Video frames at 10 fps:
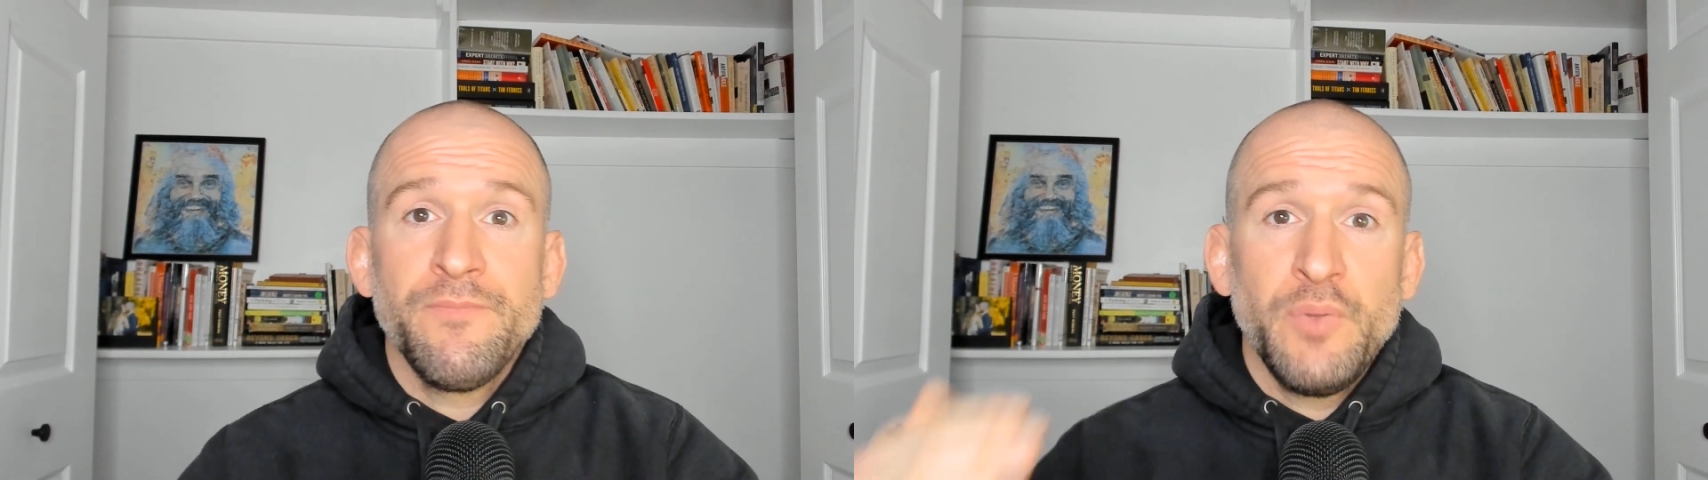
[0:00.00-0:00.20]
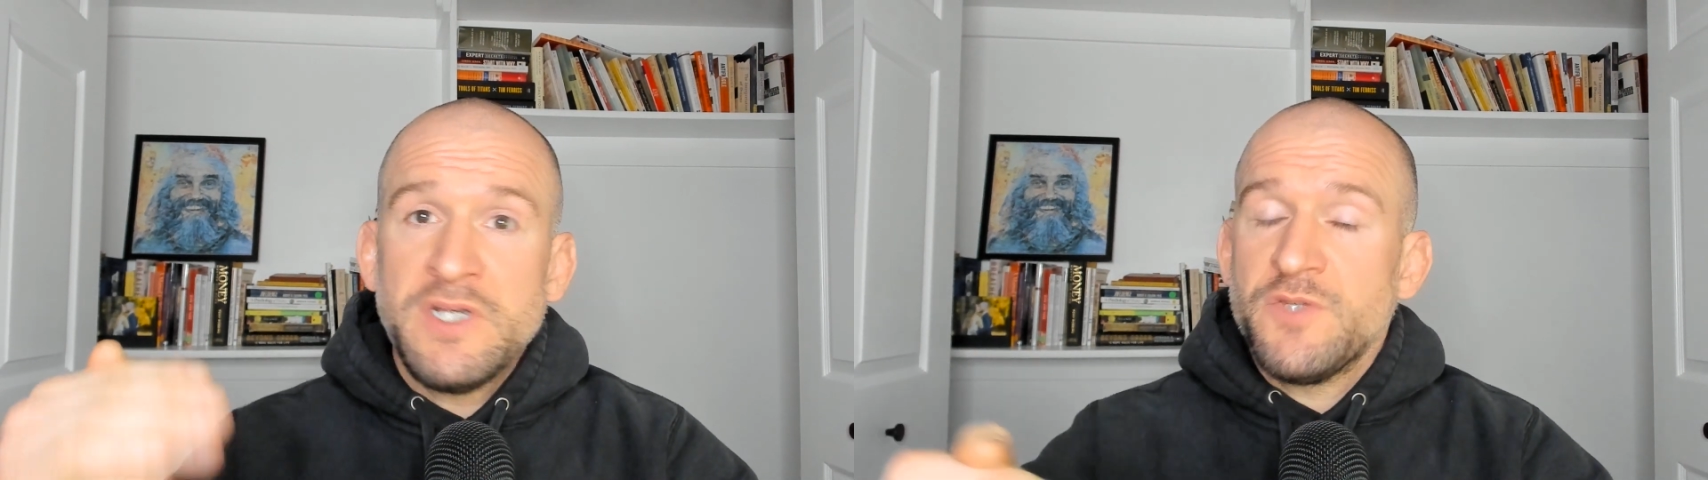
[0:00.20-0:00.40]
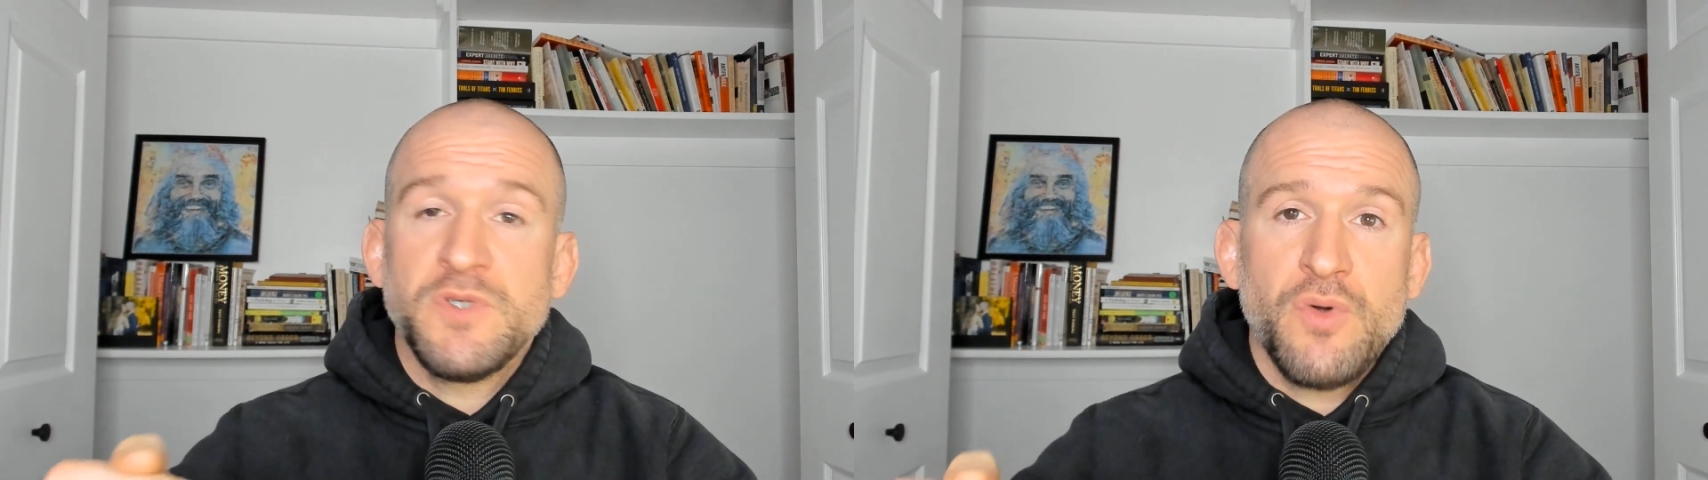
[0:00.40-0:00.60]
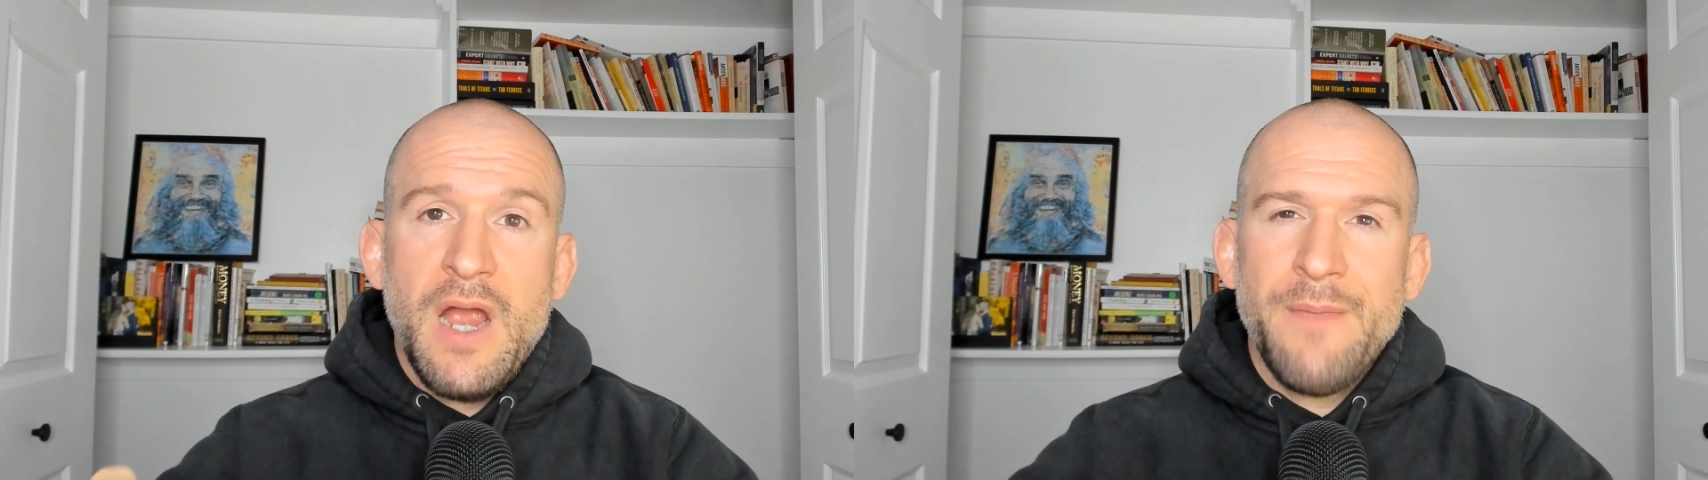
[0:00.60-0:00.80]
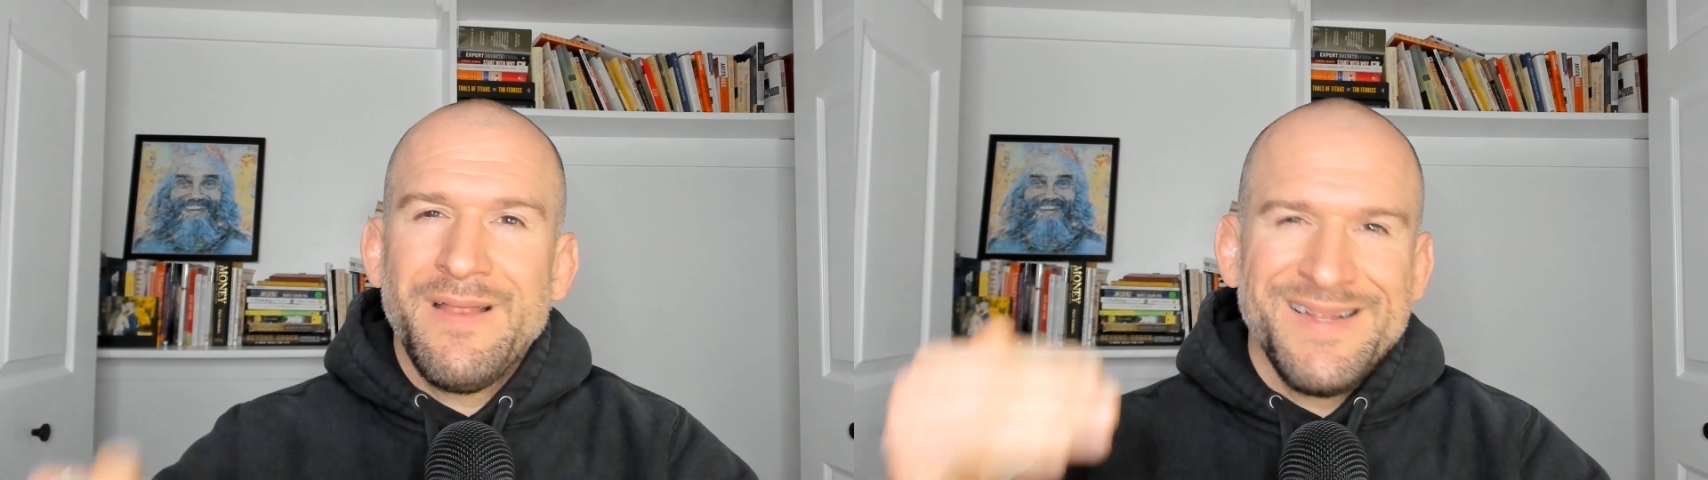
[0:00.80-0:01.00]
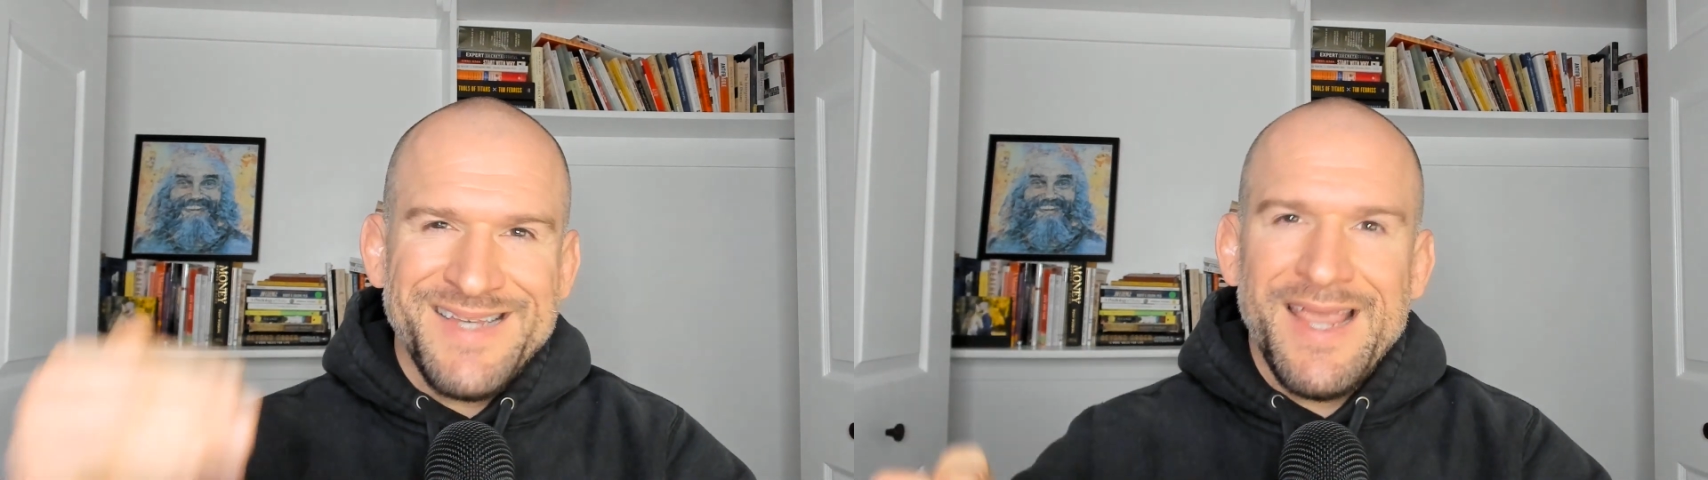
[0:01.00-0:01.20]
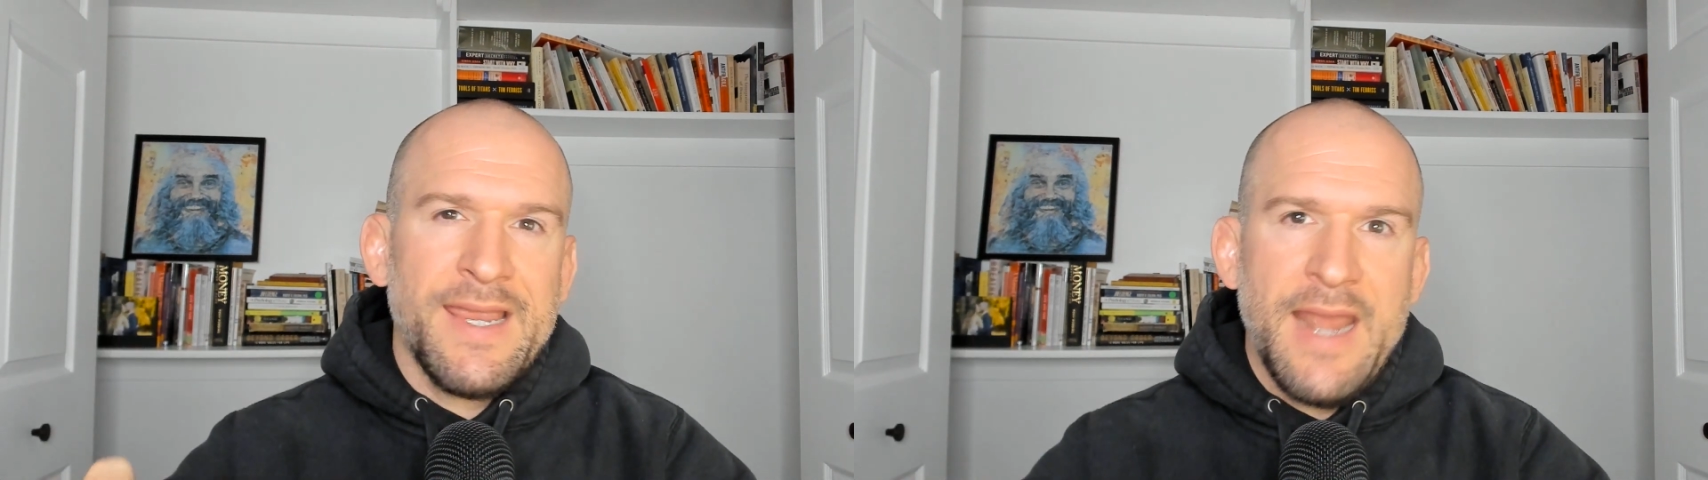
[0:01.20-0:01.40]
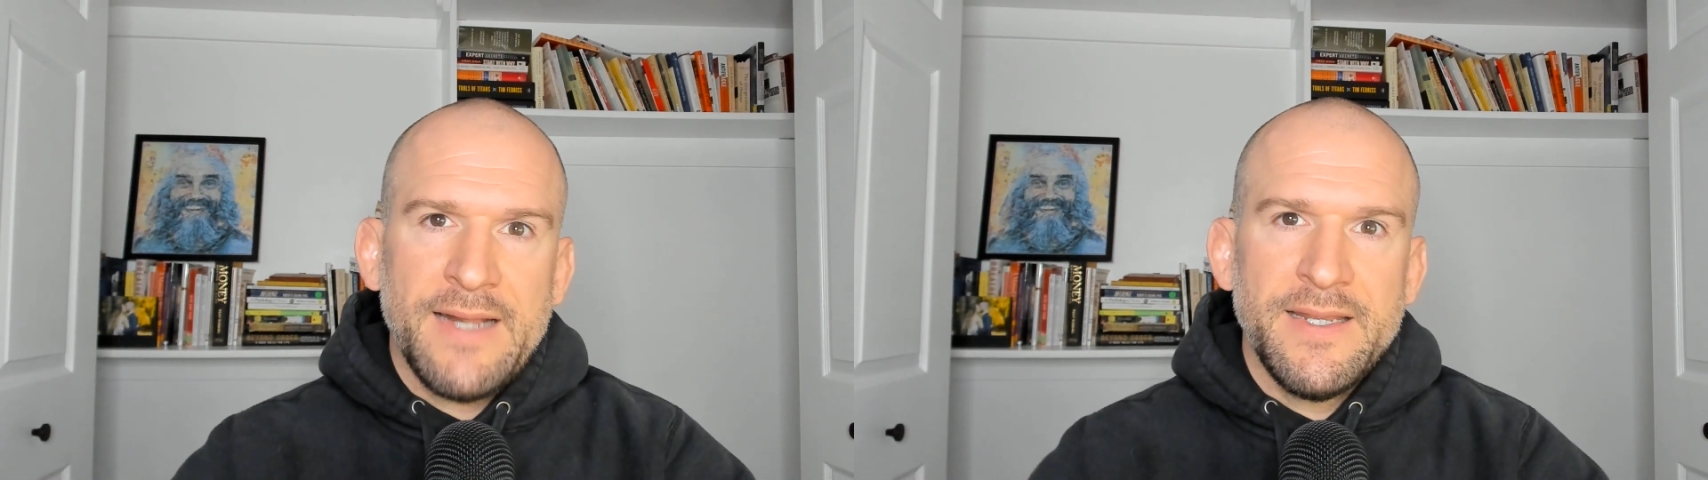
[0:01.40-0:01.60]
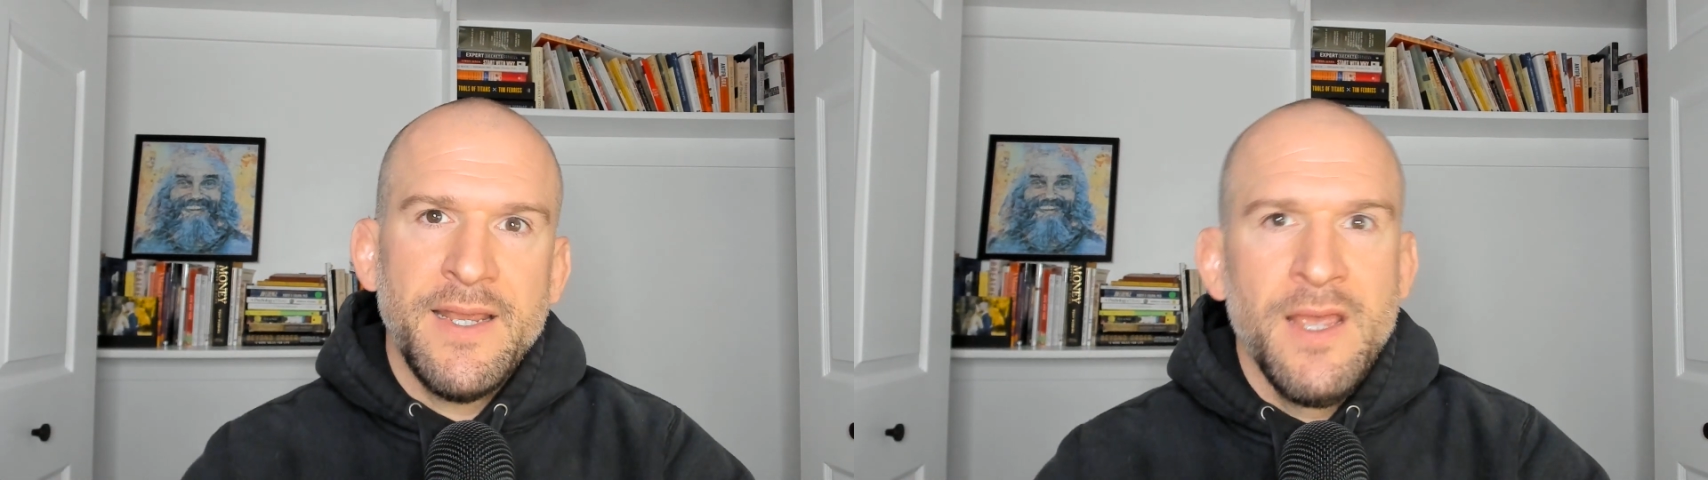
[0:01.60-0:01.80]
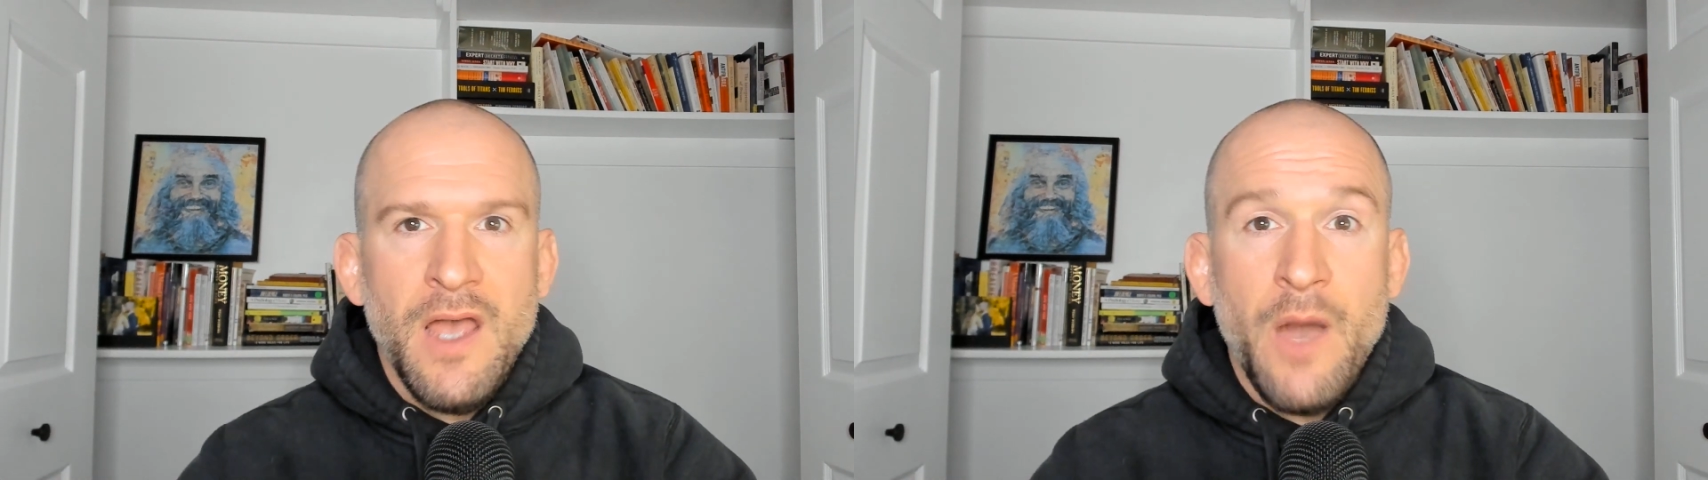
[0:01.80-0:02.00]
please subscribe. Let's get connected.